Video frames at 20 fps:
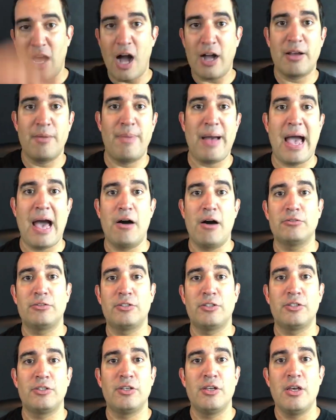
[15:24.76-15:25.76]
talk
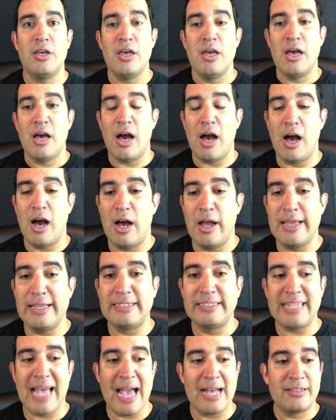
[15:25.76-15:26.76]
about
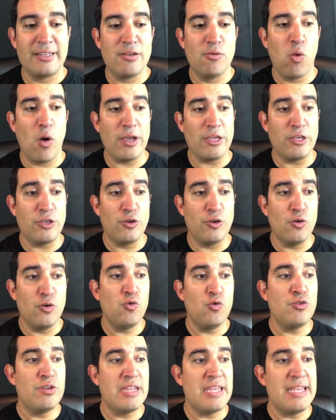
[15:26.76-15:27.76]
exactly what you
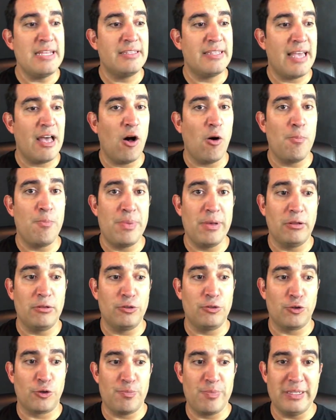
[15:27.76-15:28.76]
need to help build
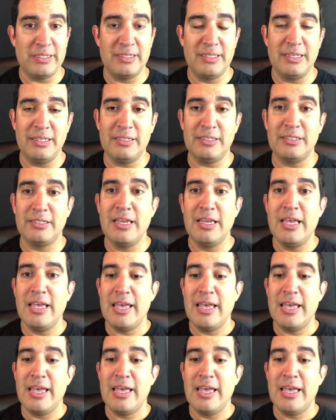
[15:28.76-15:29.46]
your business.